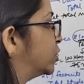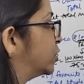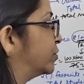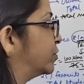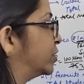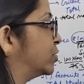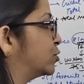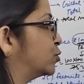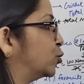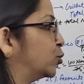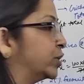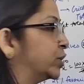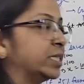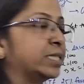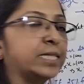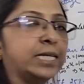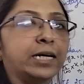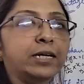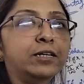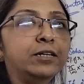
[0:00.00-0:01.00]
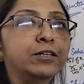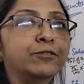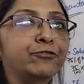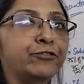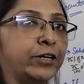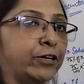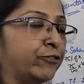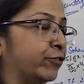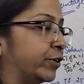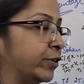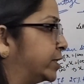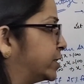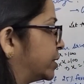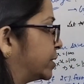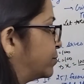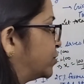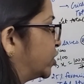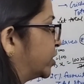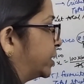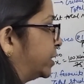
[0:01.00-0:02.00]
of the students are favorite
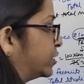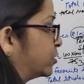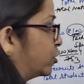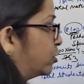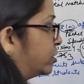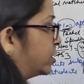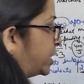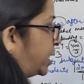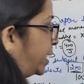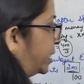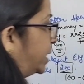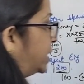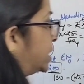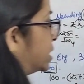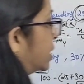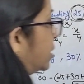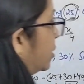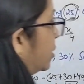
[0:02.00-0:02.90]
subject is your science.